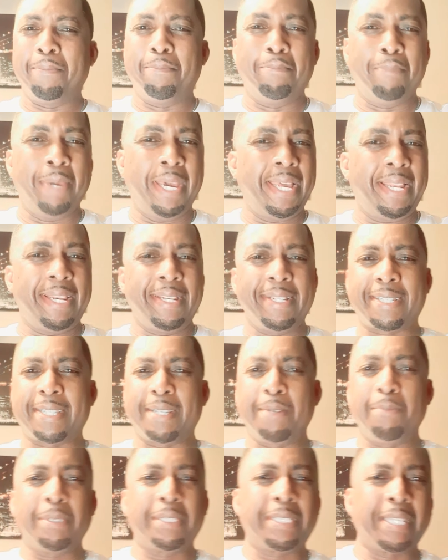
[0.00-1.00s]
Man,
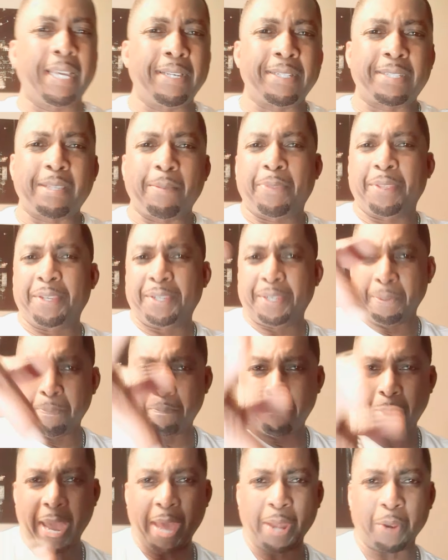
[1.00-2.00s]
listen, let me tell you something. The
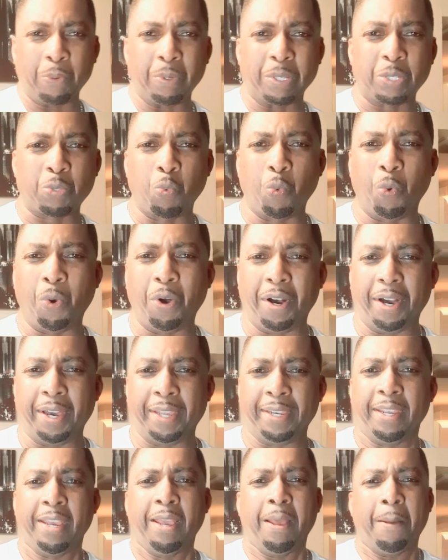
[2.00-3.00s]
battle is
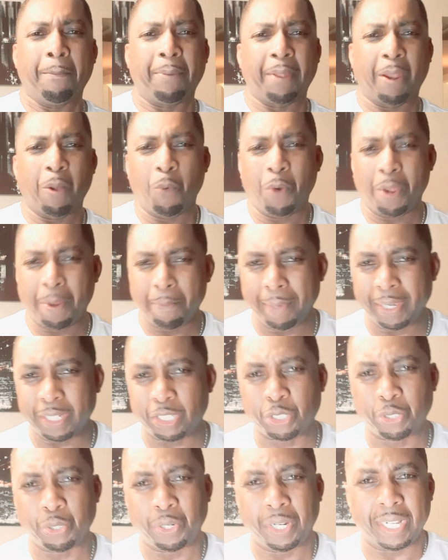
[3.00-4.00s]
won. But I want to make
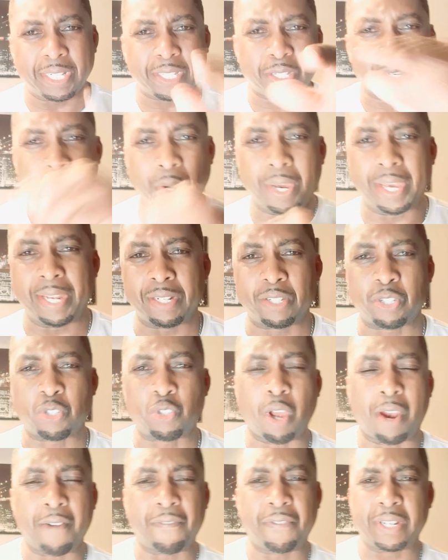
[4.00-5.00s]
sure, let's go ahead and
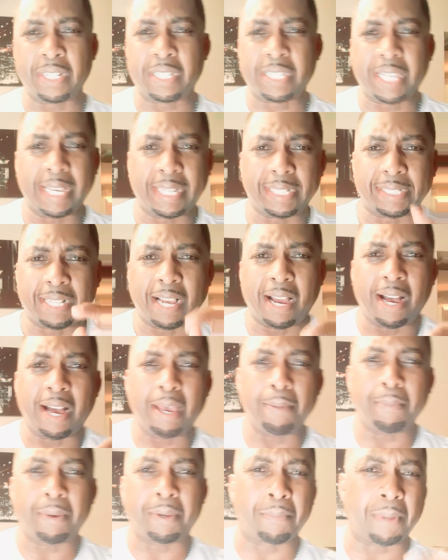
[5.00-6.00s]
start for the sake of
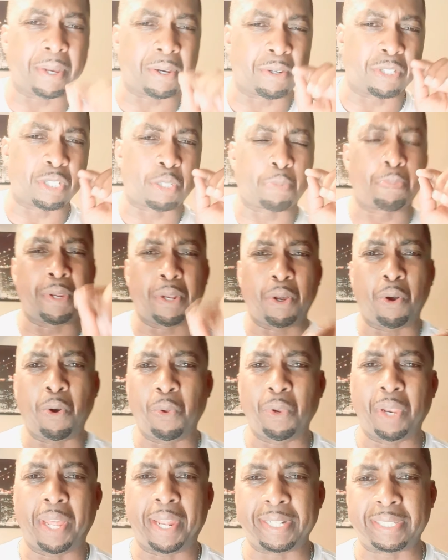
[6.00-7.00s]
time. I'm not going to spend a
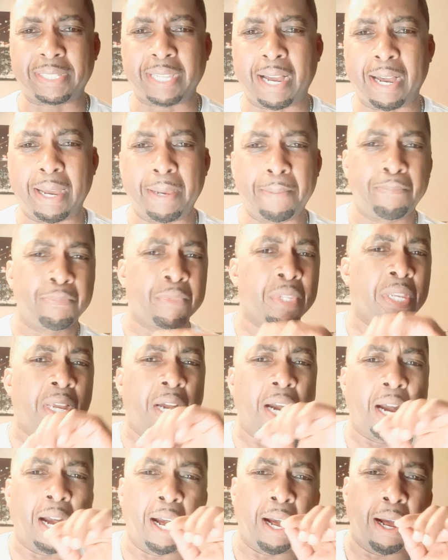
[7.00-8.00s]
whole lot of time
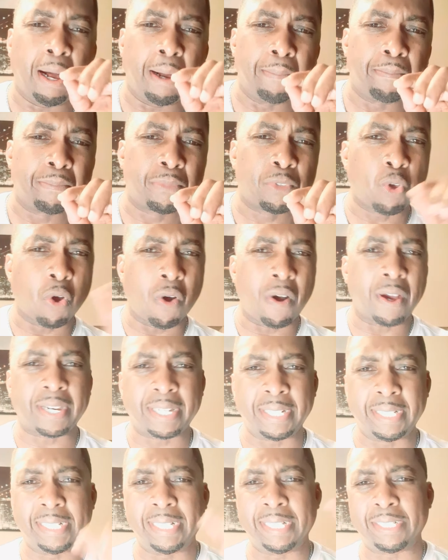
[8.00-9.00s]
uh,
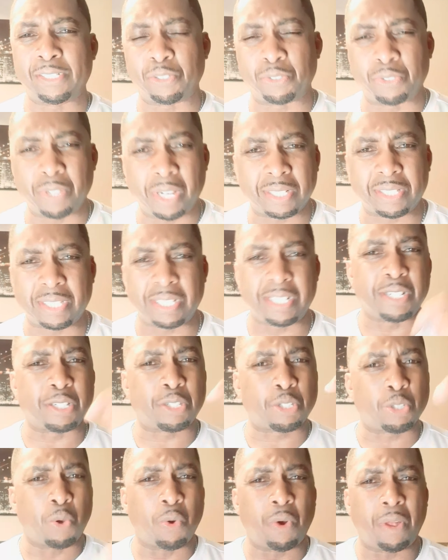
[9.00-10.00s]
talking and introduction and
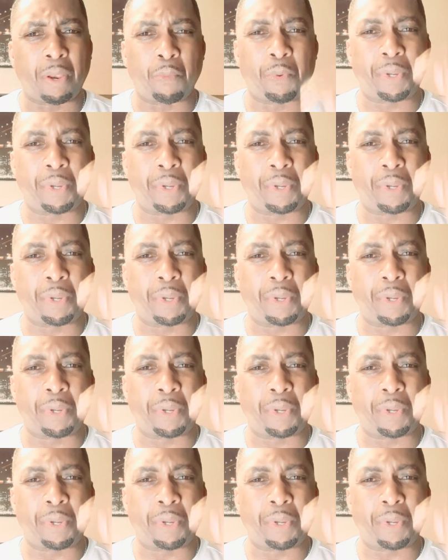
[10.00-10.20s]
so on.